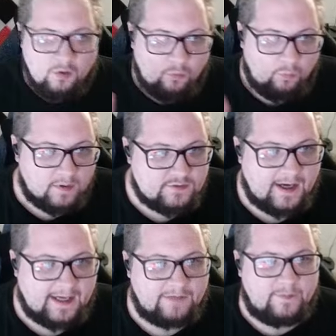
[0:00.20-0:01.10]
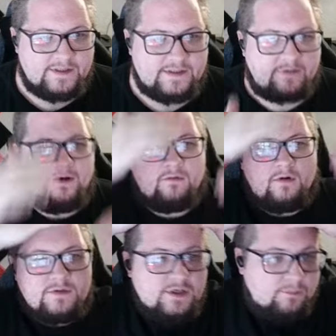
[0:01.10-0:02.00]
What's cracking, everybody? Xehr Fel
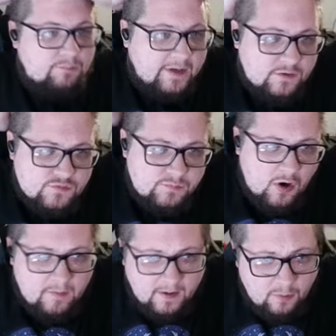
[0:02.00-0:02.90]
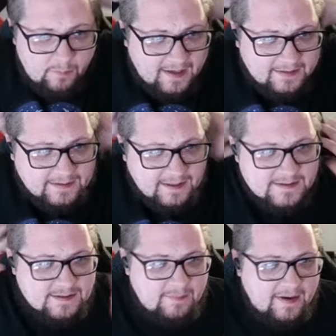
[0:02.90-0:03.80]
Rose here, bringing you some Pokemon Go Battle League
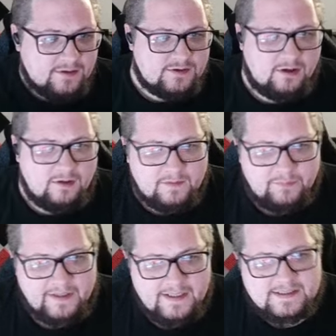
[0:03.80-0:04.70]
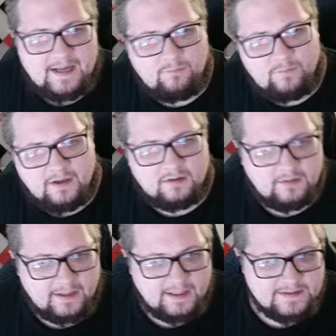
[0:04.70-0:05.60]
content. My hair is all over the place, and we are
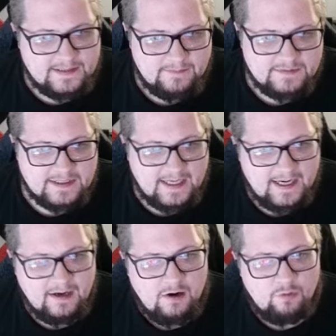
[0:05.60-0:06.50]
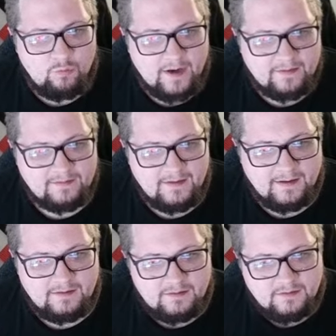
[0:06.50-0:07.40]
looking at a team today with
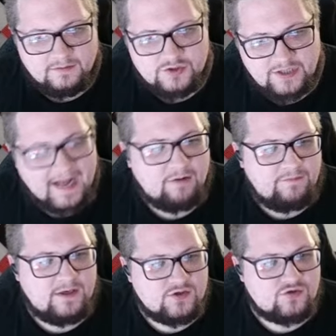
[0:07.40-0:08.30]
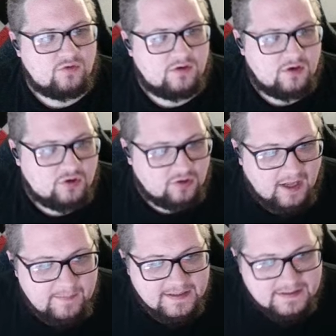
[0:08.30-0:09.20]
Shadow Venusaur,
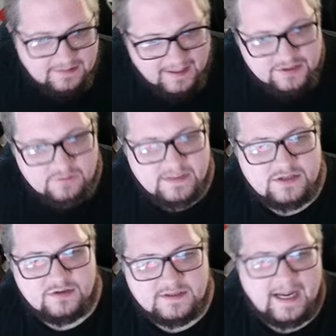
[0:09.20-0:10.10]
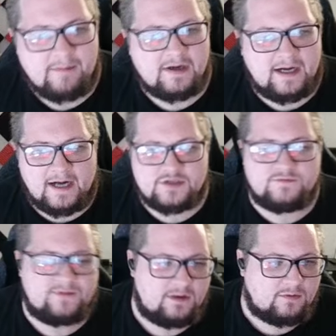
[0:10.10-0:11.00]
climbing to legend, Mister Thammagotcha,
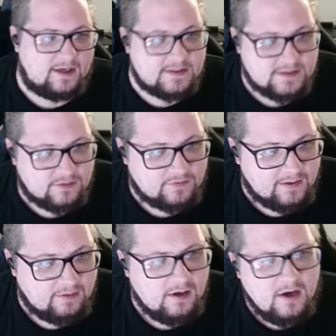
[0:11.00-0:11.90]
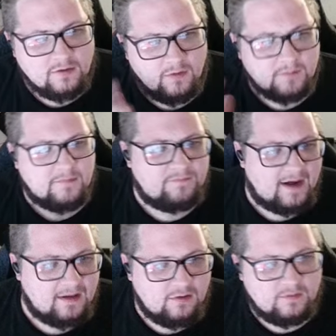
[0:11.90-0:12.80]
fellow content creator. Go give him a
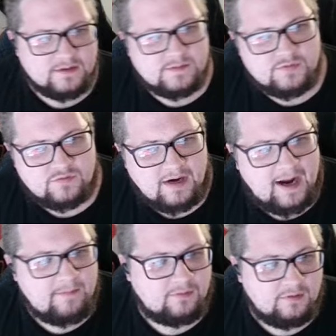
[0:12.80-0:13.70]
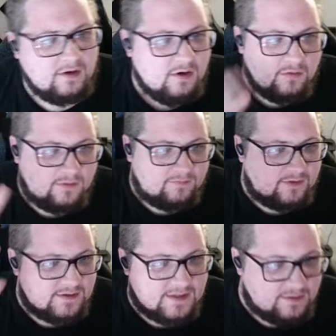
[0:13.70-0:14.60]
follow and a subscribe, or whatever it
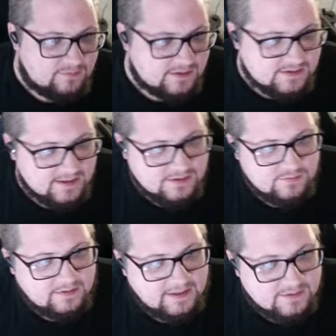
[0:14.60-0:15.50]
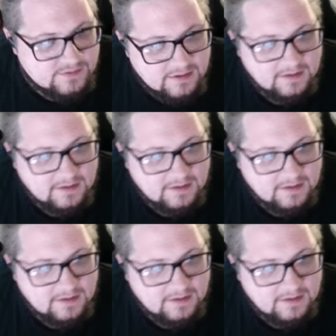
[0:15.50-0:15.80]
is they do these days, you kids.